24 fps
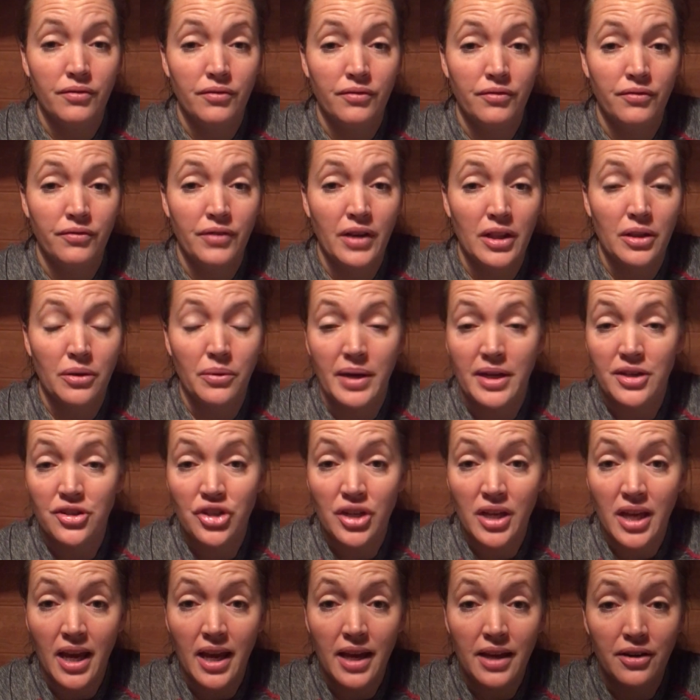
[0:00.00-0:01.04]
fellow
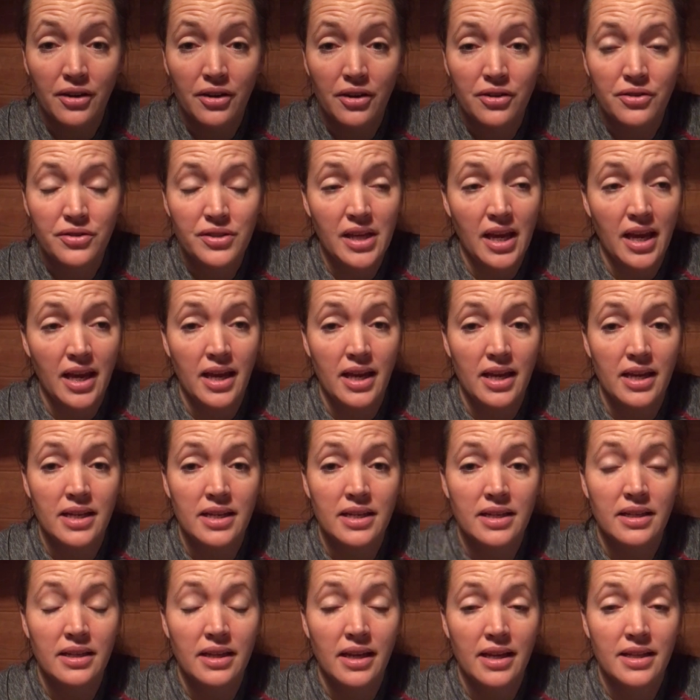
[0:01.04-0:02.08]
educators
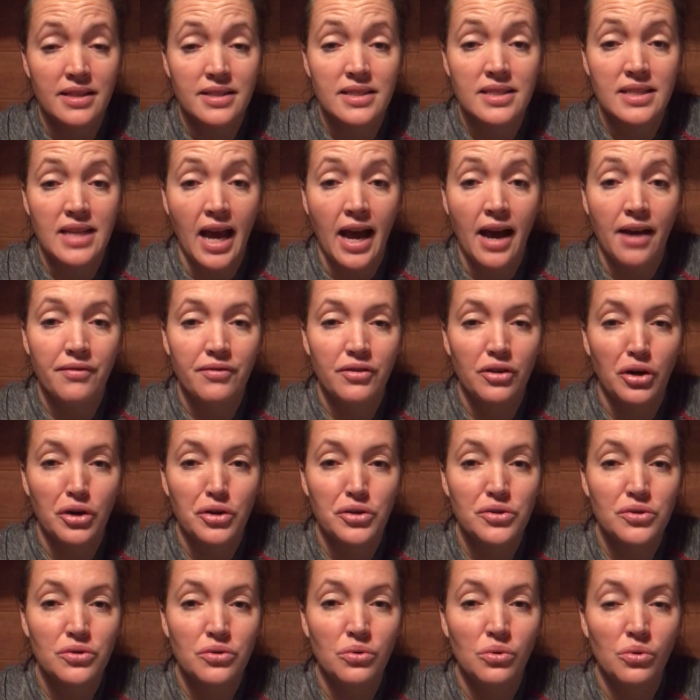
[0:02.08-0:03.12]
and and staff at our
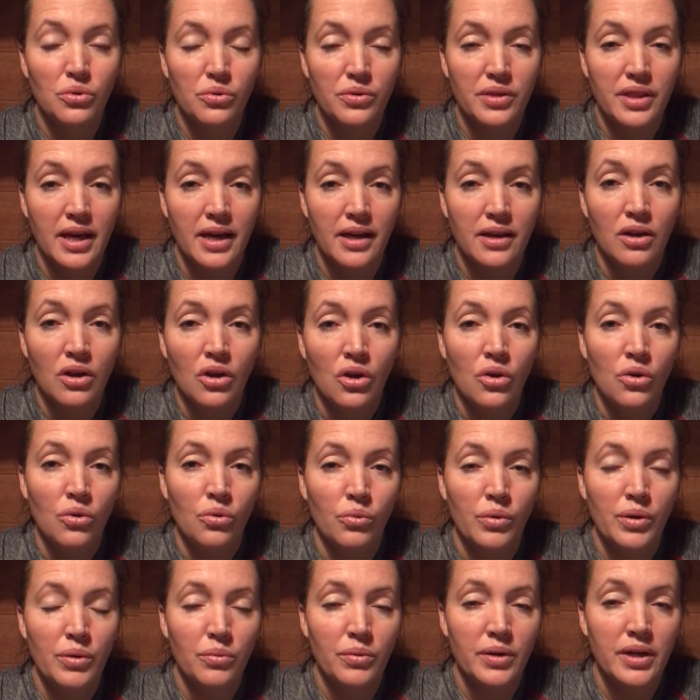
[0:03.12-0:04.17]
school that
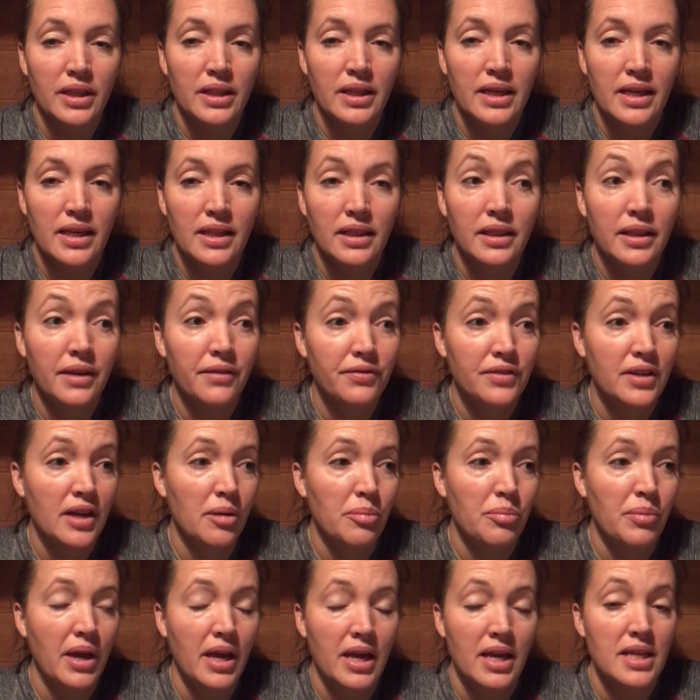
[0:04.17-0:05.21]
we really lift
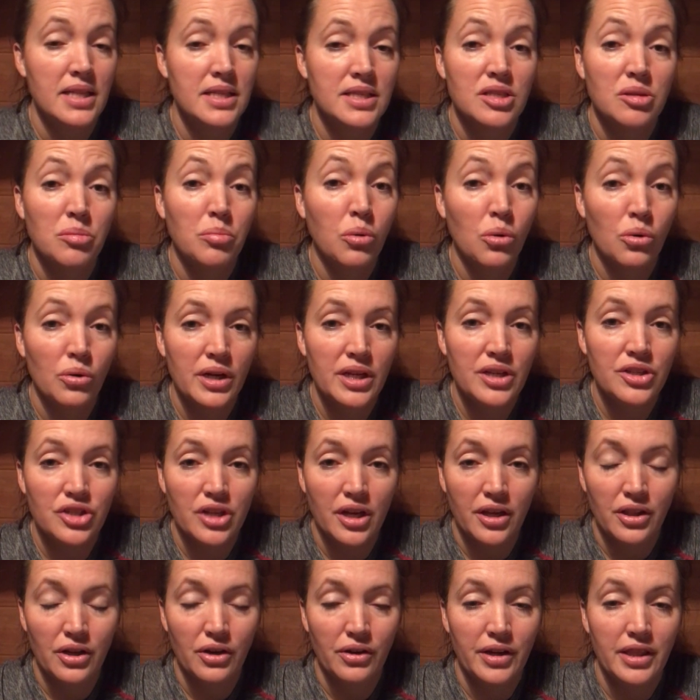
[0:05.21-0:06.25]
up and support each
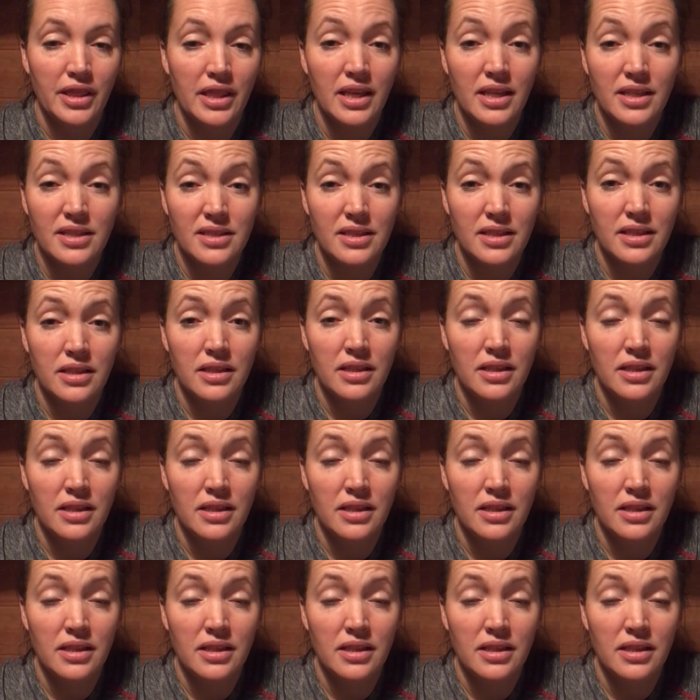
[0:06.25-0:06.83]
other in these